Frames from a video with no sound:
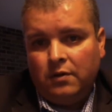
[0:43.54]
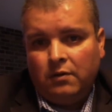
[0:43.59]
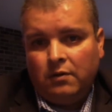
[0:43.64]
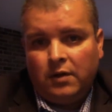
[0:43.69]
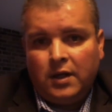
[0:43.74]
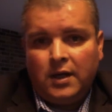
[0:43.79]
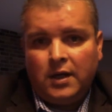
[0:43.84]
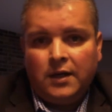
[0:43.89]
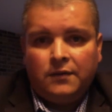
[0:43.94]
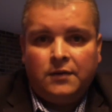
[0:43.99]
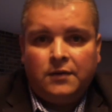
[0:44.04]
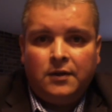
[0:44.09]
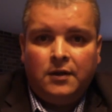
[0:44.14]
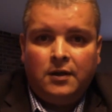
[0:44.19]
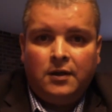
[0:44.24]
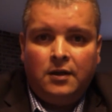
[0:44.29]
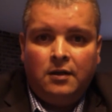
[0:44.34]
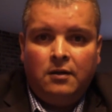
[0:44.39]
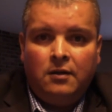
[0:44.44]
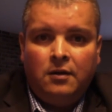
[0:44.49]
get out there
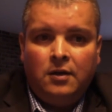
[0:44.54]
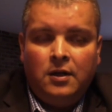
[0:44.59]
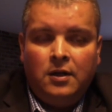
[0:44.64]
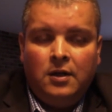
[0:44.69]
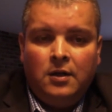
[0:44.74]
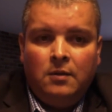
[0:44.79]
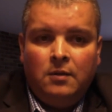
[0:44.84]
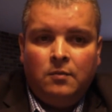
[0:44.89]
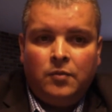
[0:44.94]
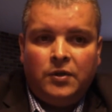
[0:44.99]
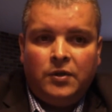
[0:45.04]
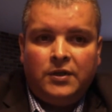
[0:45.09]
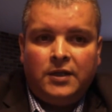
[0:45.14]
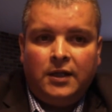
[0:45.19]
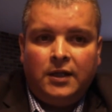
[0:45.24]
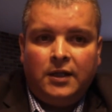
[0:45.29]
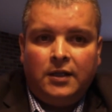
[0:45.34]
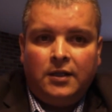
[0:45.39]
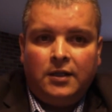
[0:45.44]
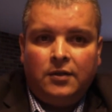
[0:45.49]
and
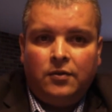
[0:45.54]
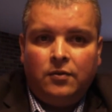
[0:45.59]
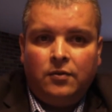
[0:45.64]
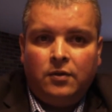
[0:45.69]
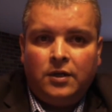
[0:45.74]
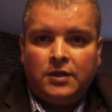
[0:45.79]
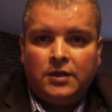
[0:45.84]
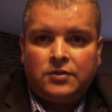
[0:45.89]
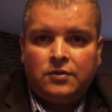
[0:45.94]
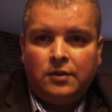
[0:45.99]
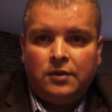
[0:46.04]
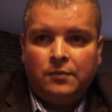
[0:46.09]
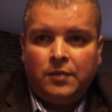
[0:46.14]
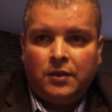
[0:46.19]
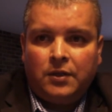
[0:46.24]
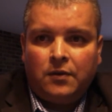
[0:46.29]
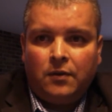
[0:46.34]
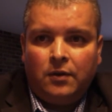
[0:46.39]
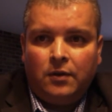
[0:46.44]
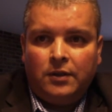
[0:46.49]
pretend that you're actually
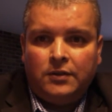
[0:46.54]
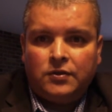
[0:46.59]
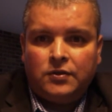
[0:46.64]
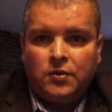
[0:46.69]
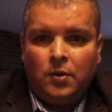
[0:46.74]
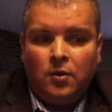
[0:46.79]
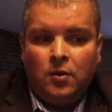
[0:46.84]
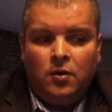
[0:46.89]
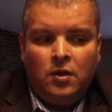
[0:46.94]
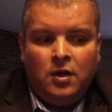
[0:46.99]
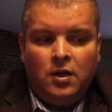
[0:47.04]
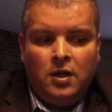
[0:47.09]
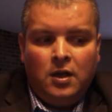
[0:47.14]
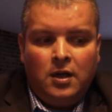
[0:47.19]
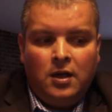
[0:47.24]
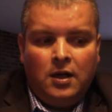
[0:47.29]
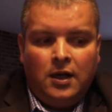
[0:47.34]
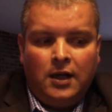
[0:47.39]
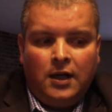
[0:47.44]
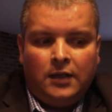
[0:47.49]
patrolling? So
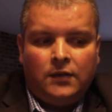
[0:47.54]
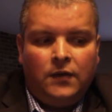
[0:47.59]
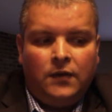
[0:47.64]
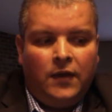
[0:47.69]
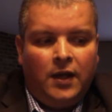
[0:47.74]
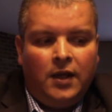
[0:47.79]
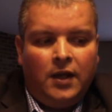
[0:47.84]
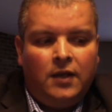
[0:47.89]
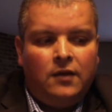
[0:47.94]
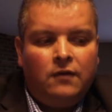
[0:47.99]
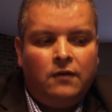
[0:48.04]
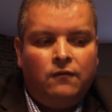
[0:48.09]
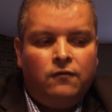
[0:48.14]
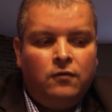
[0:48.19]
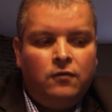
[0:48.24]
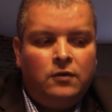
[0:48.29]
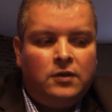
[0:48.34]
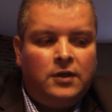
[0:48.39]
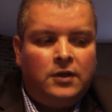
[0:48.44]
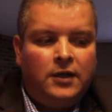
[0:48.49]
today the
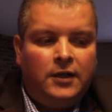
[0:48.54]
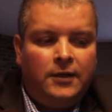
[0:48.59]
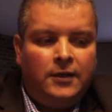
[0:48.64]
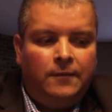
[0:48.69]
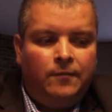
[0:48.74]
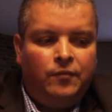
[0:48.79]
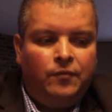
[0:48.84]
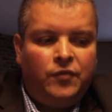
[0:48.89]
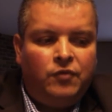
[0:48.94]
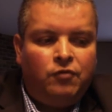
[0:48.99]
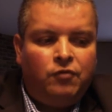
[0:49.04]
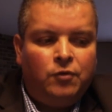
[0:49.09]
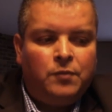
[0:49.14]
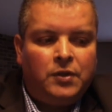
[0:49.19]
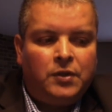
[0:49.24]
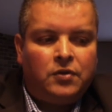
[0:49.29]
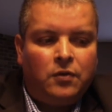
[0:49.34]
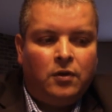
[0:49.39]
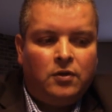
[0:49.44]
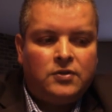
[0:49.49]
food
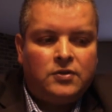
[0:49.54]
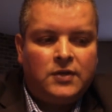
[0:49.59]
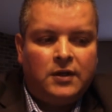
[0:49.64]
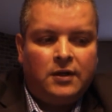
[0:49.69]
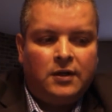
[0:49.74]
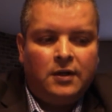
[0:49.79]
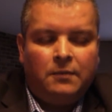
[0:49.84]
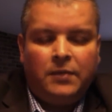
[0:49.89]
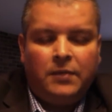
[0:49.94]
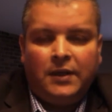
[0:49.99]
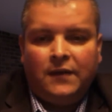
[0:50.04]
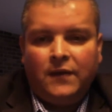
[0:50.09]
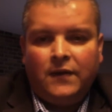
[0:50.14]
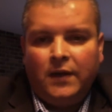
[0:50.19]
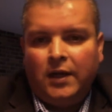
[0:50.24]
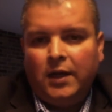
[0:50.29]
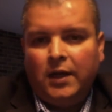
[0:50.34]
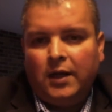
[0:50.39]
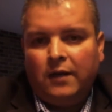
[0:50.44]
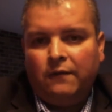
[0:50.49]
patrols are a big
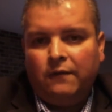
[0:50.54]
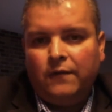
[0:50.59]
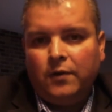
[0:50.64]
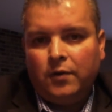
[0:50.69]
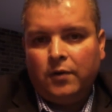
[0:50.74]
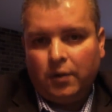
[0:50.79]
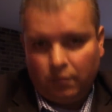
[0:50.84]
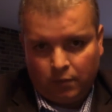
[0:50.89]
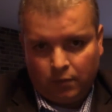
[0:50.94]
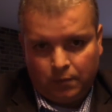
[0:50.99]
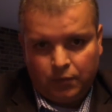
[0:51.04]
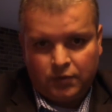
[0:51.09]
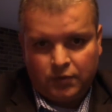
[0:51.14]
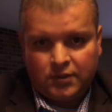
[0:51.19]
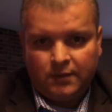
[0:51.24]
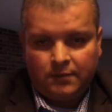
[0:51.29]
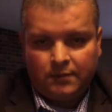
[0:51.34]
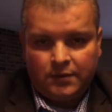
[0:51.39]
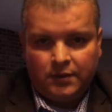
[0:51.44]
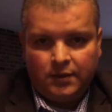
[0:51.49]
thing, and I figured I would put
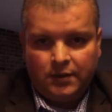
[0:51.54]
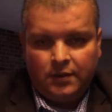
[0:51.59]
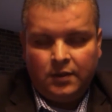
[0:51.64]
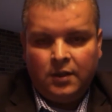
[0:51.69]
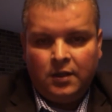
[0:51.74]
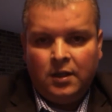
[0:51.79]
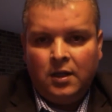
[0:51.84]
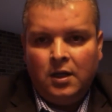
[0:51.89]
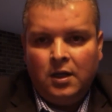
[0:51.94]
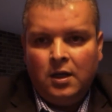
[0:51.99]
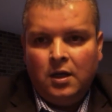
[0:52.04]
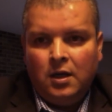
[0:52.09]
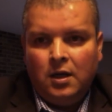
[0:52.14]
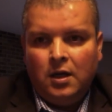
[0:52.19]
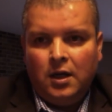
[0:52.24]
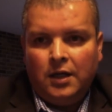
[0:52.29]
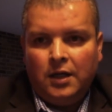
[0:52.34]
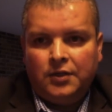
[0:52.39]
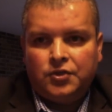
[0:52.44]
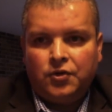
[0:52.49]
something
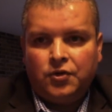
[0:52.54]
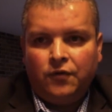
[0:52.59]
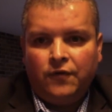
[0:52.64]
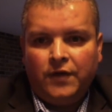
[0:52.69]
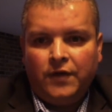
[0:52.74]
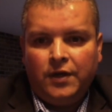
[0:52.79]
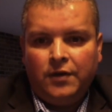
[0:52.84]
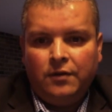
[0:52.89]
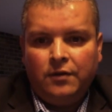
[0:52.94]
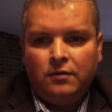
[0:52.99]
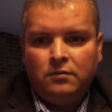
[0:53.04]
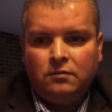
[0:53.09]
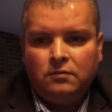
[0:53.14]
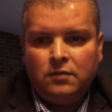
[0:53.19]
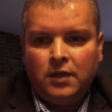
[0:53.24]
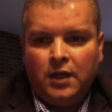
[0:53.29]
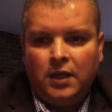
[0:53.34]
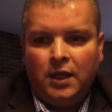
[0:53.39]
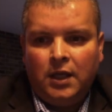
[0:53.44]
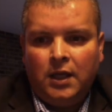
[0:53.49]
a short video
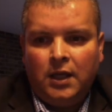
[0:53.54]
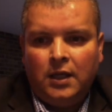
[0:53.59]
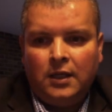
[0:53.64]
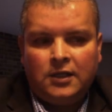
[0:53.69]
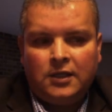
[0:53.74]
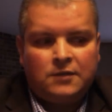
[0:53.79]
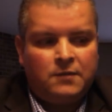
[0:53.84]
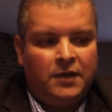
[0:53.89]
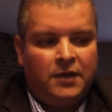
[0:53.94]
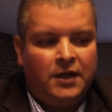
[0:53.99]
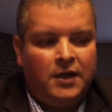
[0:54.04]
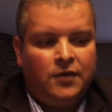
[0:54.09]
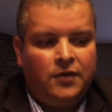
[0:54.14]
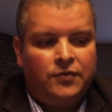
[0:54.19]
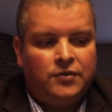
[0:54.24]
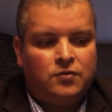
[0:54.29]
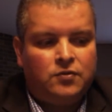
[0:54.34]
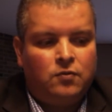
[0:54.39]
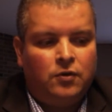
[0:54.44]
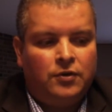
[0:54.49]
and explain how
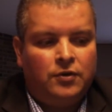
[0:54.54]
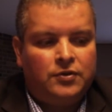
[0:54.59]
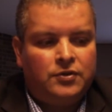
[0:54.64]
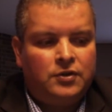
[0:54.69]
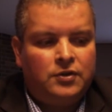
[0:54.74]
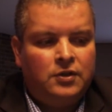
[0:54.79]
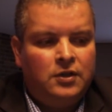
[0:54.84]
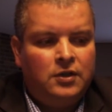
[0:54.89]
this works.